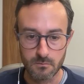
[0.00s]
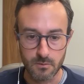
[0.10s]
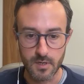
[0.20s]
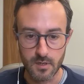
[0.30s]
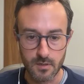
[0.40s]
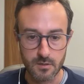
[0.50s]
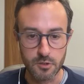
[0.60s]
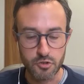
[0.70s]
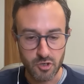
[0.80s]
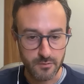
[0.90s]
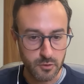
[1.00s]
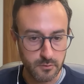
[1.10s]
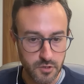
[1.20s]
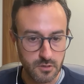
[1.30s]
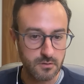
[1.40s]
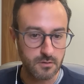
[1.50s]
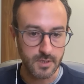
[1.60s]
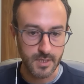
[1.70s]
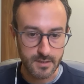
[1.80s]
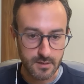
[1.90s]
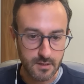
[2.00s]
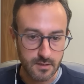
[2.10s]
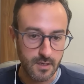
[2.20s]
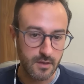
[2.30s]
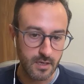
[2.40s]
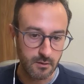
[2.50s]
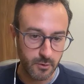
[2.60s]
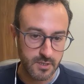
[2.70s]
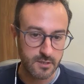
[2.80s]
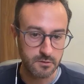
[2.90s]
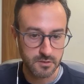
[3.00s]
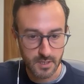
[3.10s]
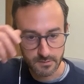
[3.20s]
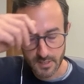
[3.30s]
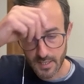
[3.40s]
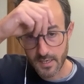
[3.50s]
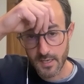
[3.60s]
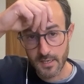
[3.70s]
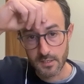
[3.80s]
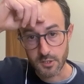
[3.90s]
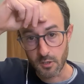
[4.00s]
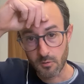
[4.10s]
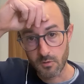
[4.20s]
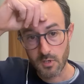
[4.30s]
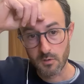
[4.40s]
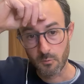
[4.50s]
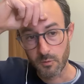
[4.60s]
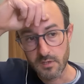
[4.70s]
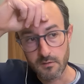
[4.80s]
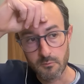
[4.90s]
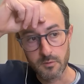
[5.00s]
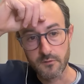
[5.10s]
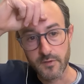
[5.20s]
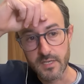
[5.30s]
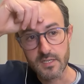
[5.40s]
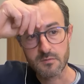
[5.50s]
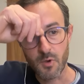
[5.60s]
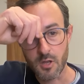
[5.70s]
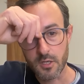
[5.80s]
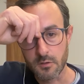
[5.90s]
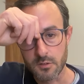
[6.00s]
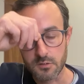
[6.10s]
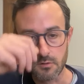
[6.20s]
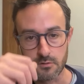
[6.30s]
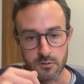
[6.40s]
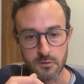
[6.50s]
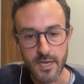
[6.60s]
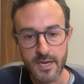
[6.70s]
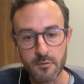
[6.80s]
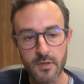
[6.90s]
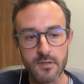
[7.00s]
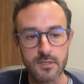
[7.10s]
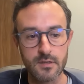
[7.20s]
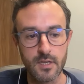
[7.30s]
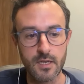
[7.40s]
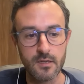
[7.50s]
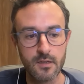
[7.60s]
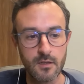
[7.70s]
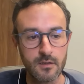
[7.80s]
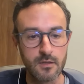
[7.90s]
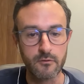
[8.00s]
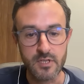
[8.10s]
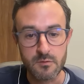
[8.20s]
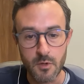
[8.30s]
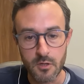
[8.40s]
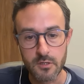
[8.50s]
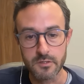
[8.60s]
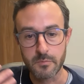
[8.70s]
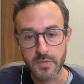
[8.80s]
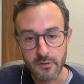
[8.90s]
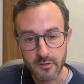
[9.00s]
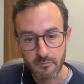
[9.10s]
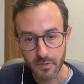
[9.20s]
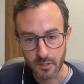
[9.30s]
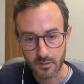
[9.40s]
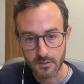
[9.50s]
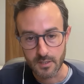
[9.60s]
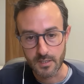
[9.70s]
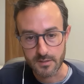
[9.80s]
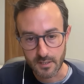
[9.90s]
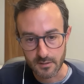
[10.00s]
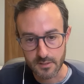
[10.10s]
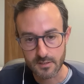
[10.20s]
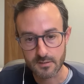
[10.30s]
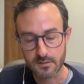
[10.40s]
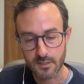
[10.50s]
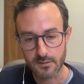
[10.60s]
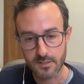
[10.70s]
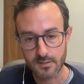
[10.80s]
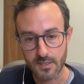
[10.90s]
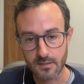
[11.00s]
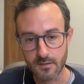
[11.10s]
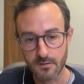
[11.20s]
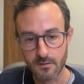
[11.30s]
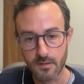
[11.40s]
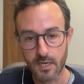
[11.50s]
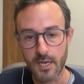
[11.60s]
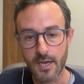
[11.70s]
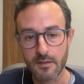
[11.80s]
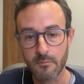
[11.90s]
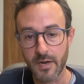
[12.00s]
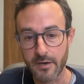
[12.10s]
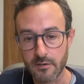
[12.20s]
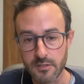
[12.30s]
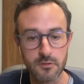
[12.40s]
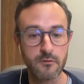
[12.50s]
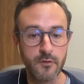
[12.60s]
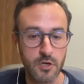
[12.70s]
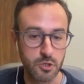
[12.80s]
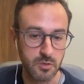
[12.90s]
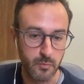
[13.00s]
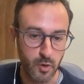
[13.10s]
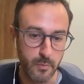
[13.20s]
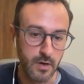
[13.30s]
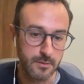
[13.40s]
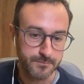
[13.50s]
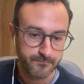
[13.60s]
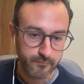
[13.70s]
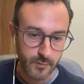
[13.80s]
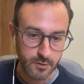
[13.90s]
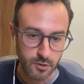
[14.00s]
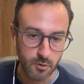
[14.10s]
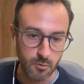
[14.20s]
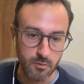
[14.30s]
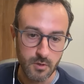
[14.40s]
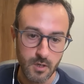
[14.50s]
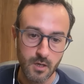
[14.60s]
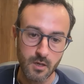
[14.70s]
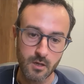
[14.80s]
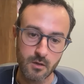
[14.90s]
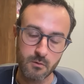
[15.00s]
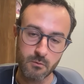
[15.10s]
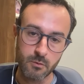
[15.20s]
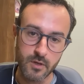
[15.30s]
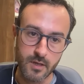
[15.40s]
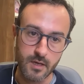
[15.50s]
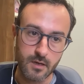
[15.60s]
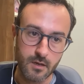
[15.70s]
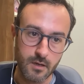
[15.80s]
one, nutrient absorption, and that's it, and then the rest has to stay outside. So we feed these molecules to the animals, and then if these molecules appear in blood, it tells us that the gut barrier is not functioning properly. So with the